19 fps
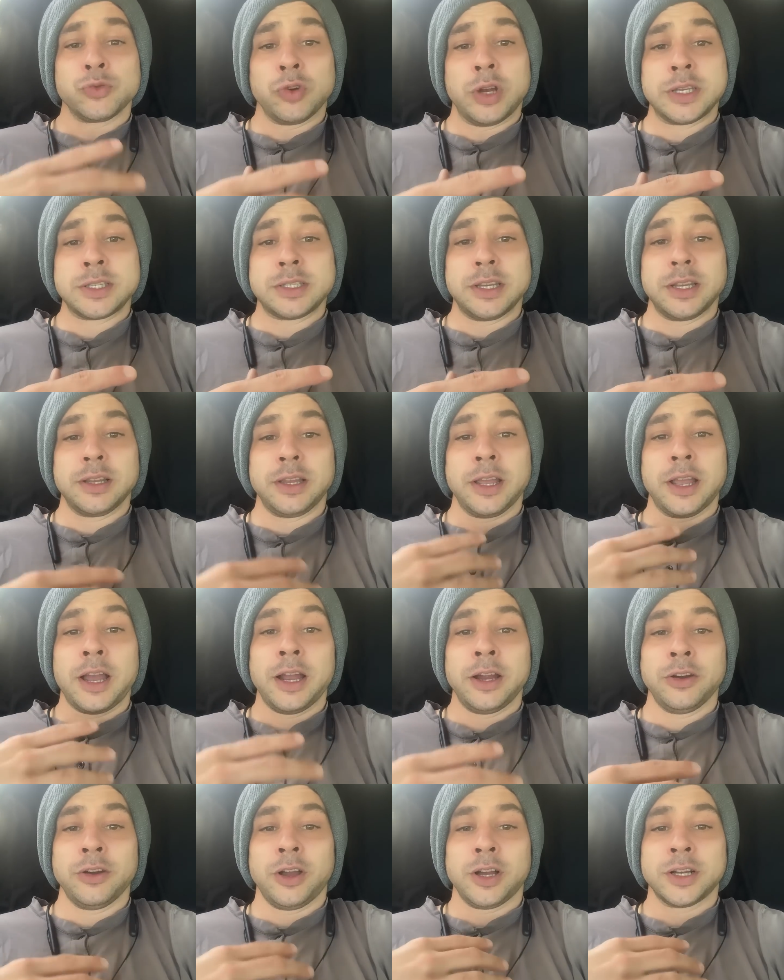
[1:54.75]
rusting, like
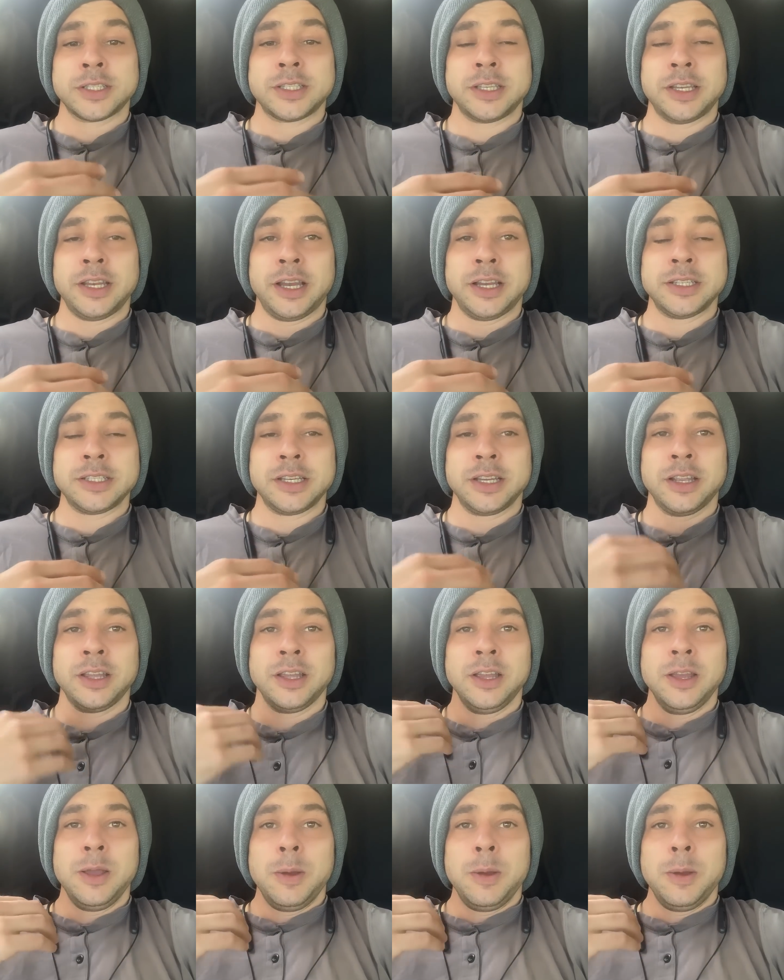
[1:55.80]
iron oxidizing.